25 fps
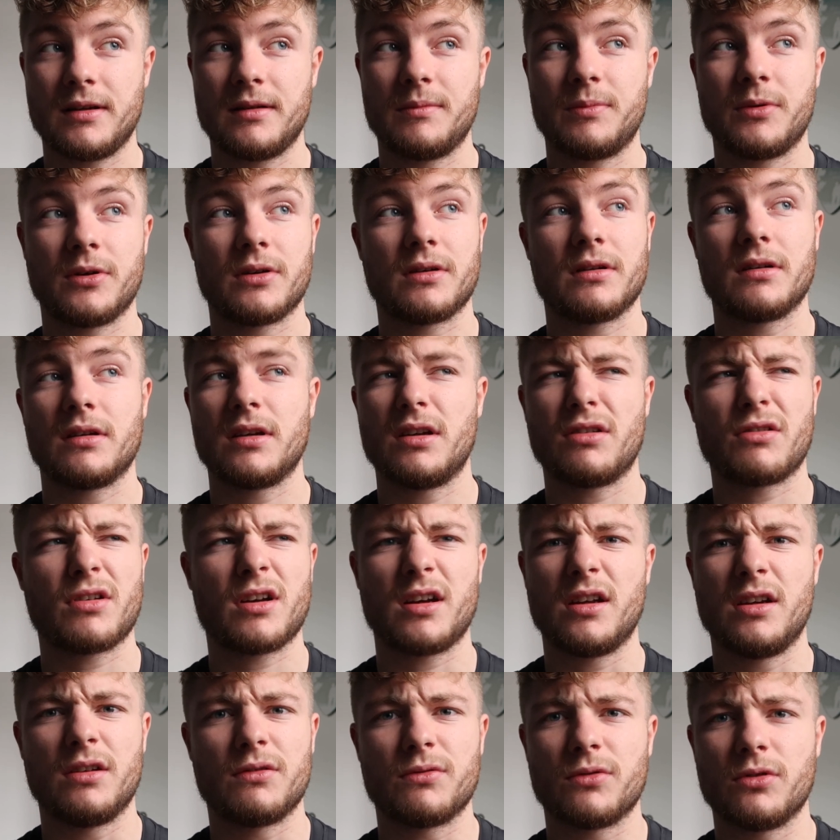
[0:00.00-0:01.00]
but you're
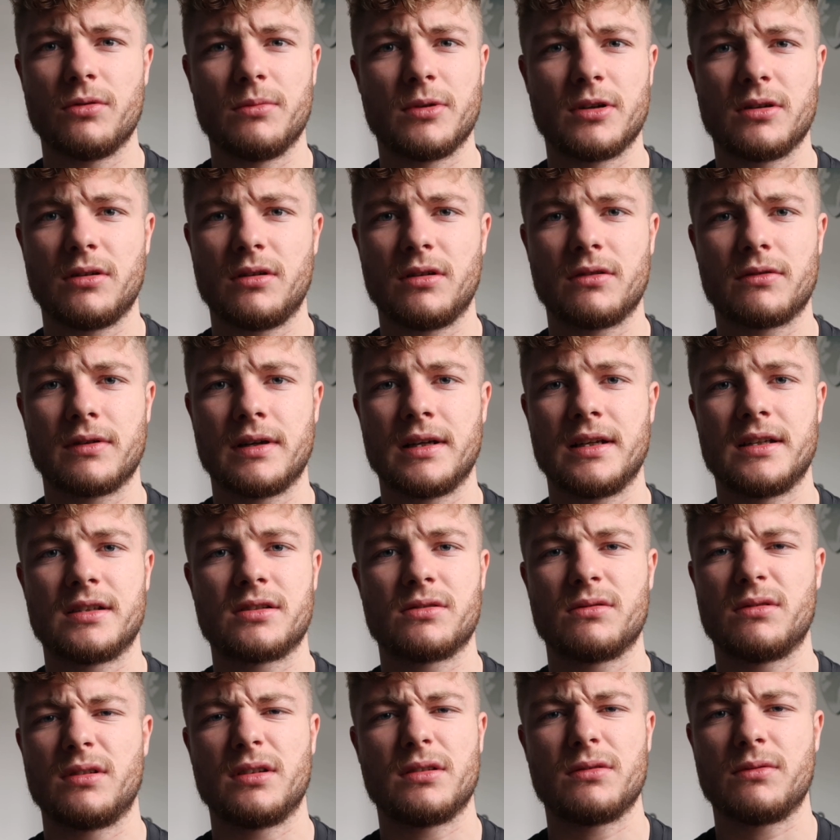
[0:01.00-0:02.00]
not in the room at all really,
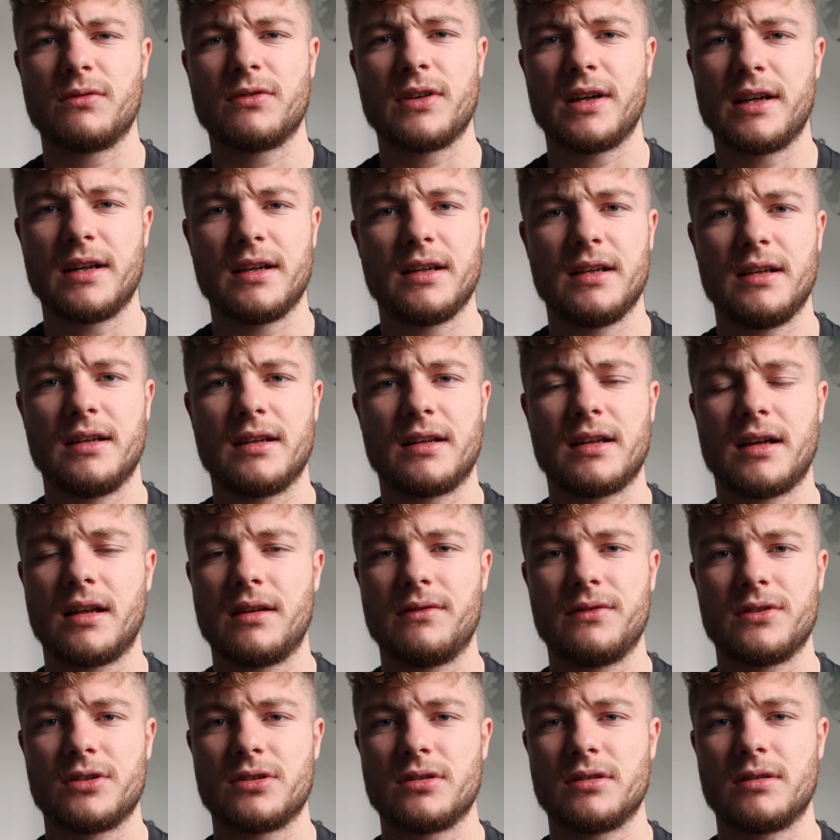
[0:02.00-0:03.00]
so you don't really need a
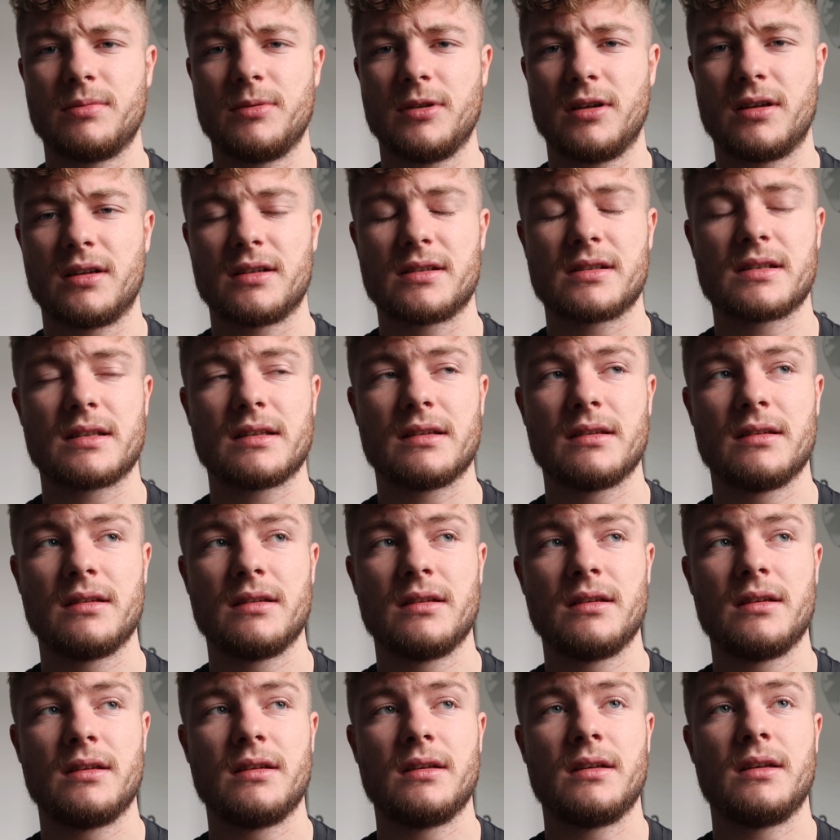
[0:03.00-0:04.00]
television, to be honest.
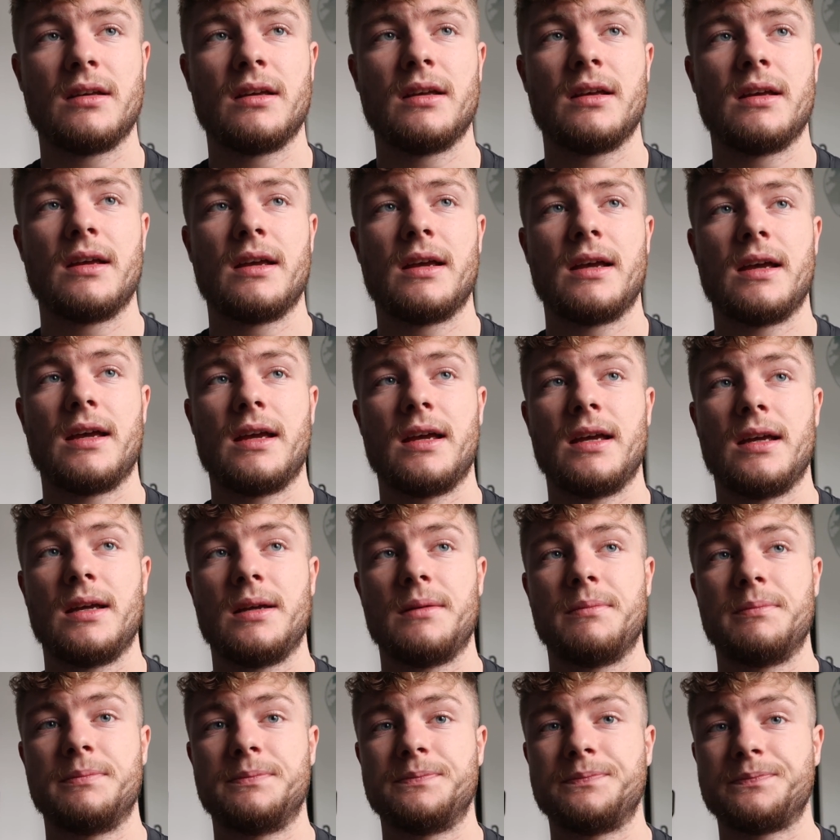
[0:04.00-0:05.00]

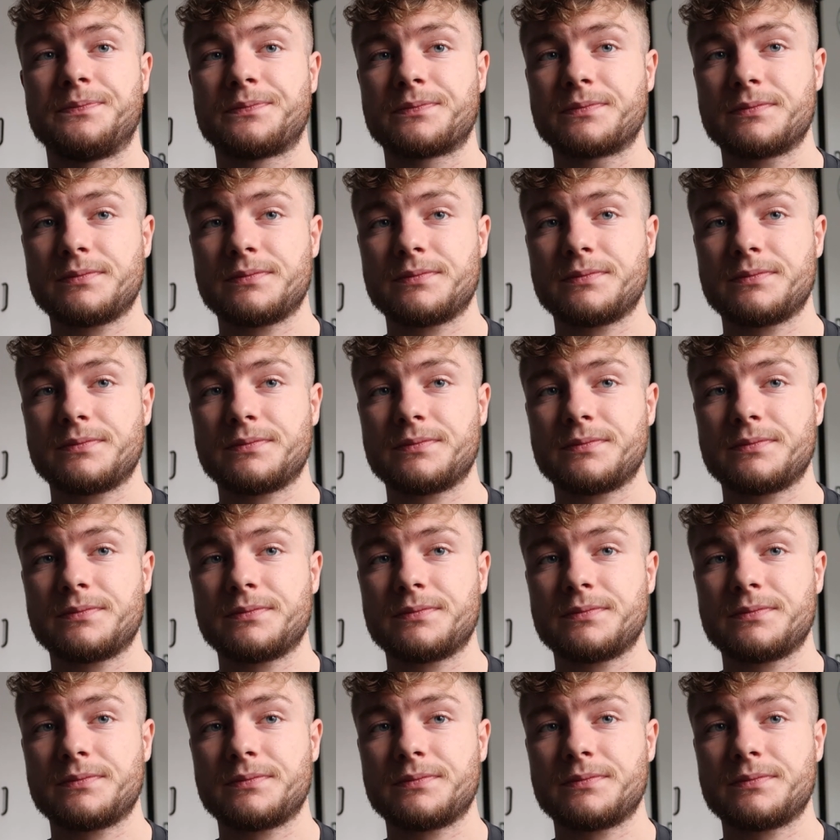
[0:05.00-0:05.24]
Then